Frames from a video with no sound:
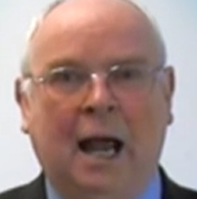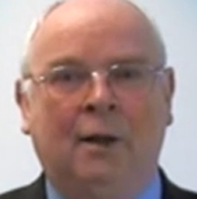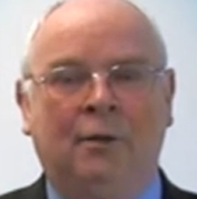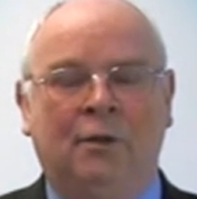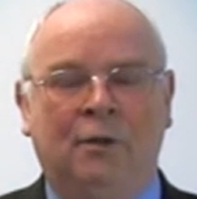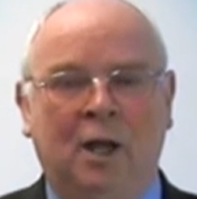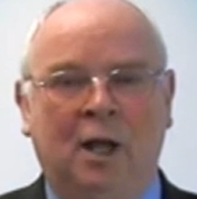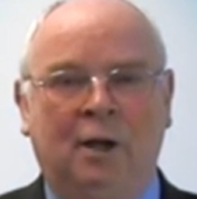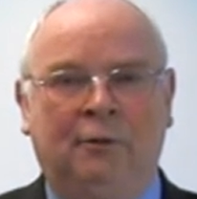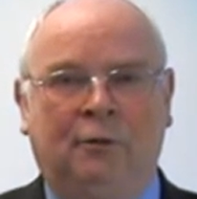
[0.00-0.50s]

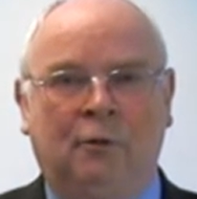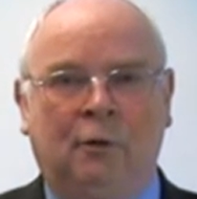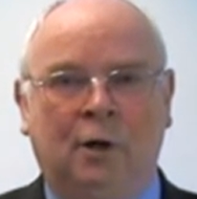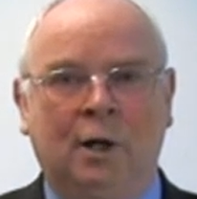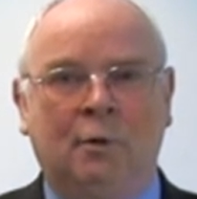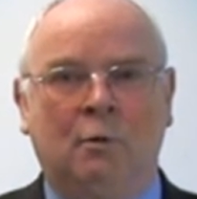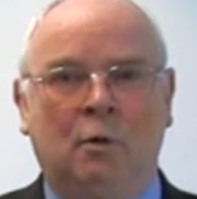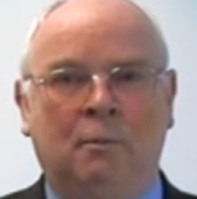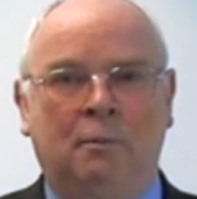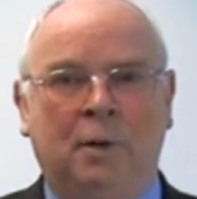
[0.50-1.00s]
and
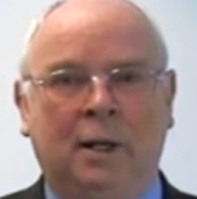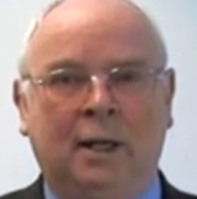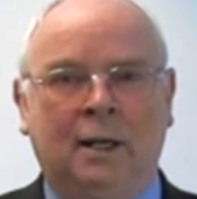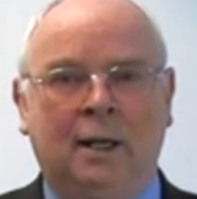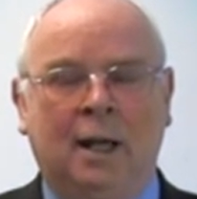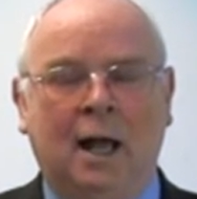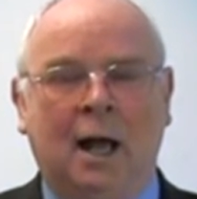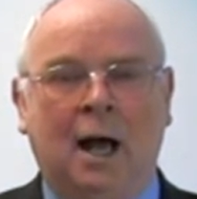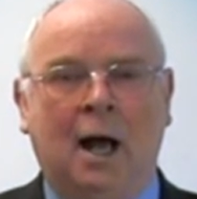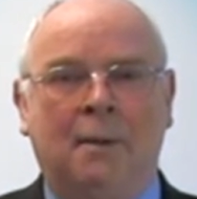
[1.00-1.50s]
therefore it will
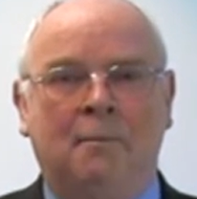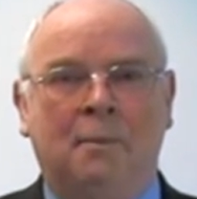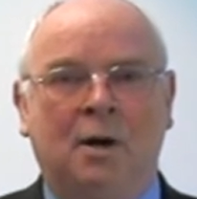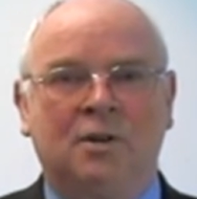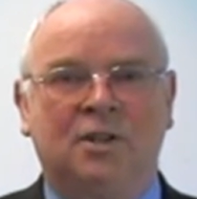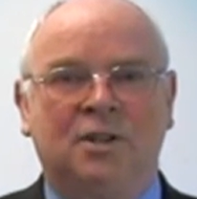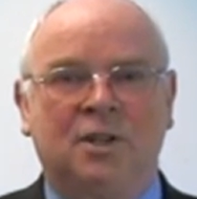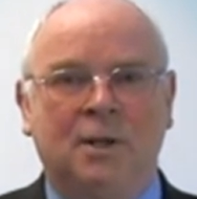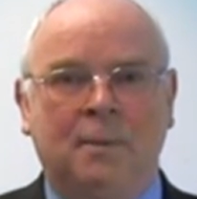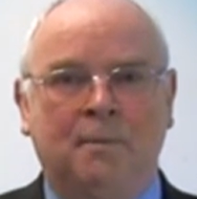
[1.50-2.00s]
be a
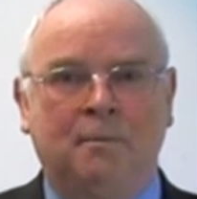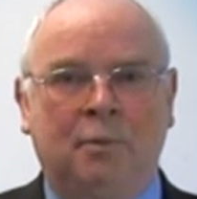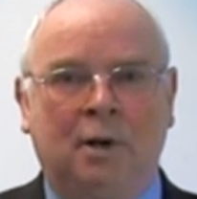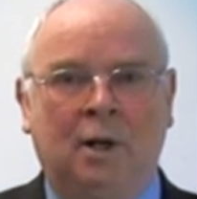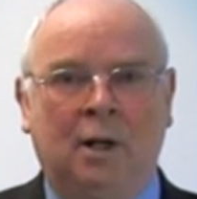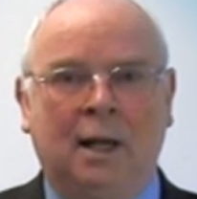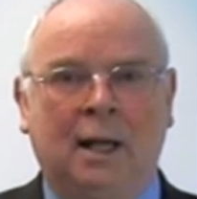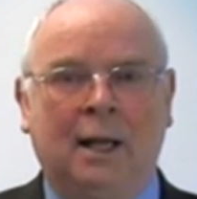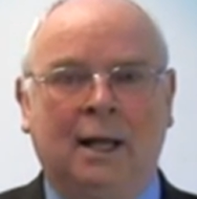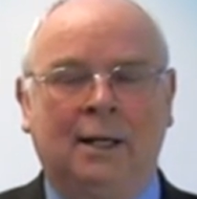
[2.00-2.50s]
much
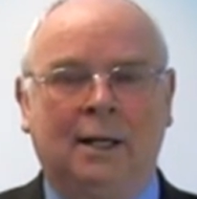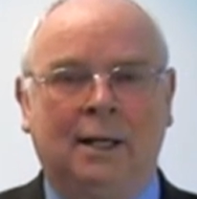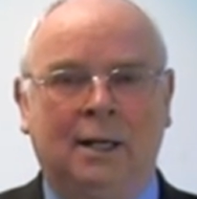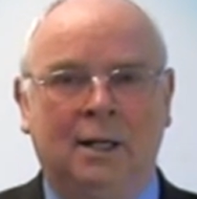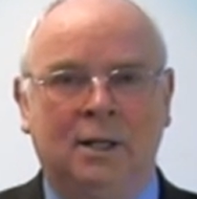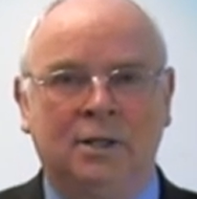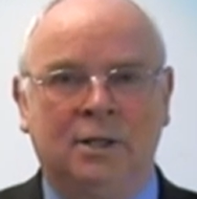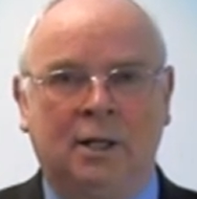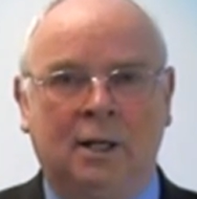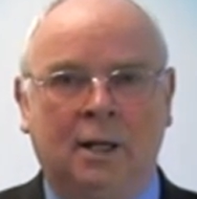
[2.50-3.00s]
simpler and
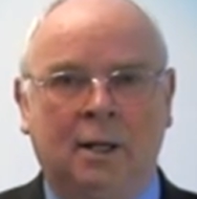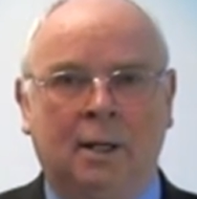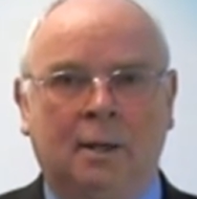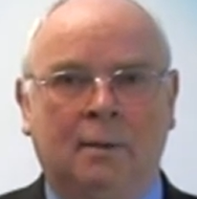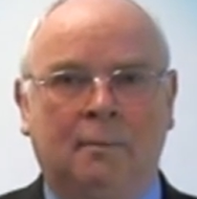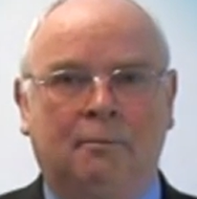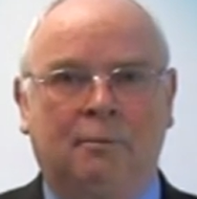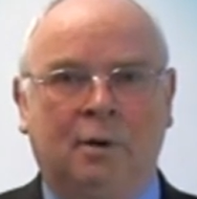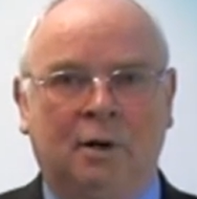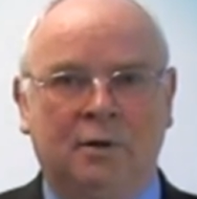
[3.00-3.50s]
easier
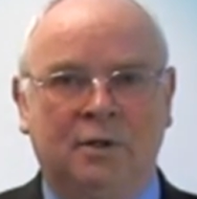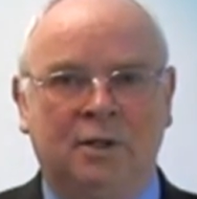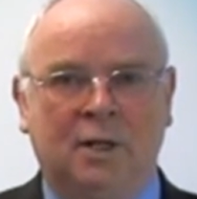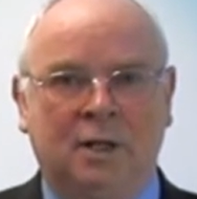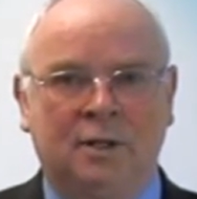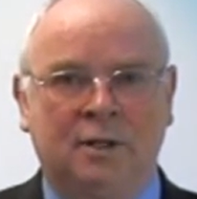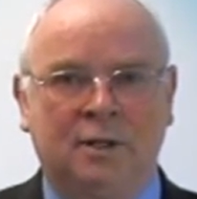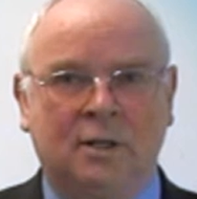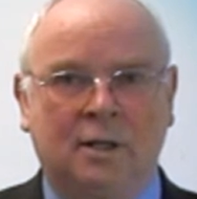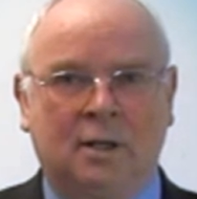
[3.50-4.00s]

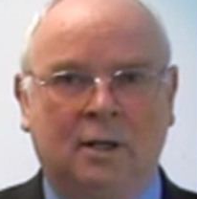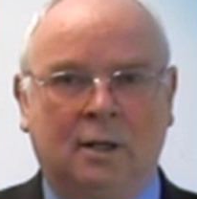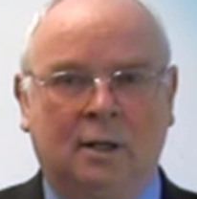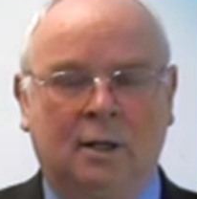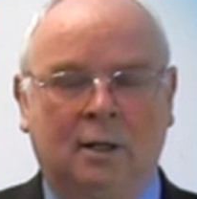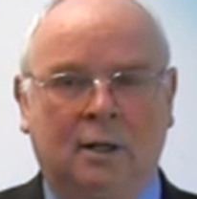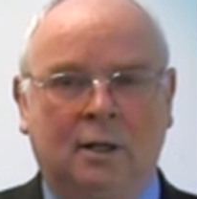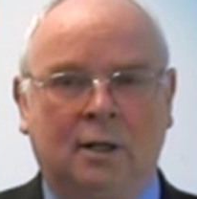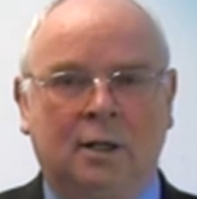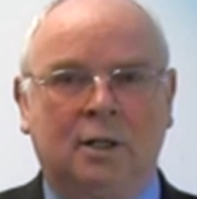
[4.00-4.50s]
process
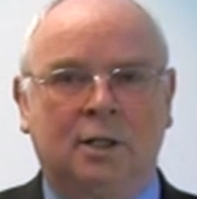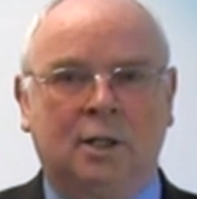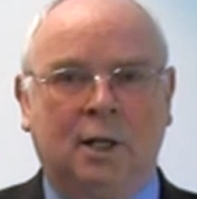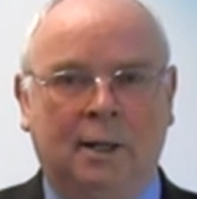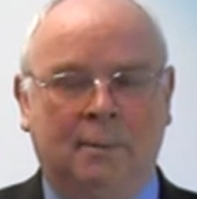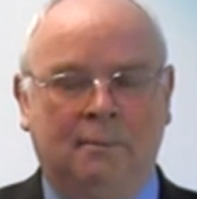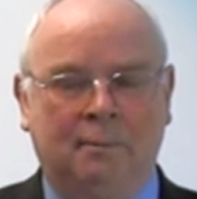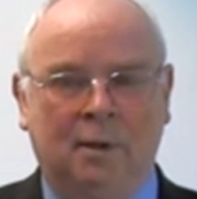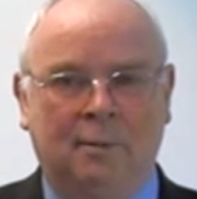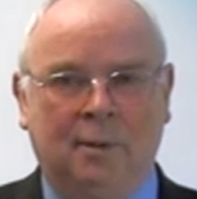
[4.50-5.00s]

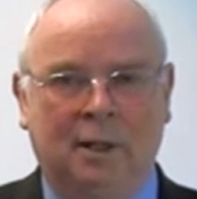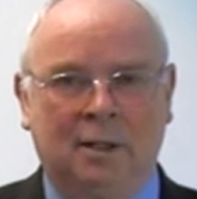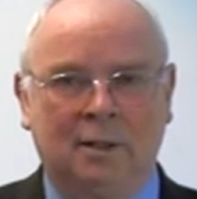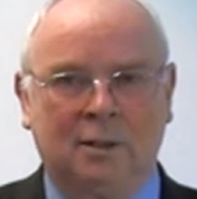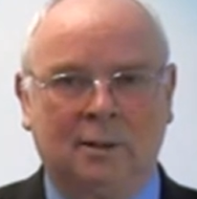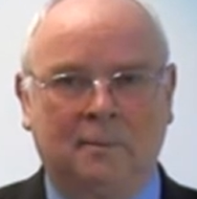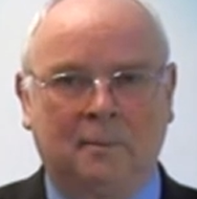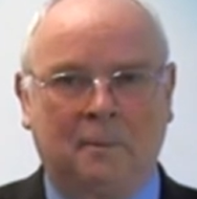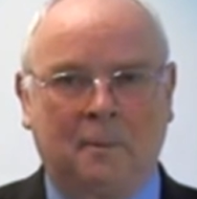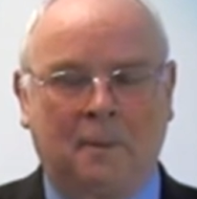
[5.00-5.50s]
to
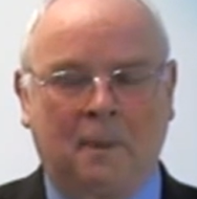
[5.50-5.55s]
implement.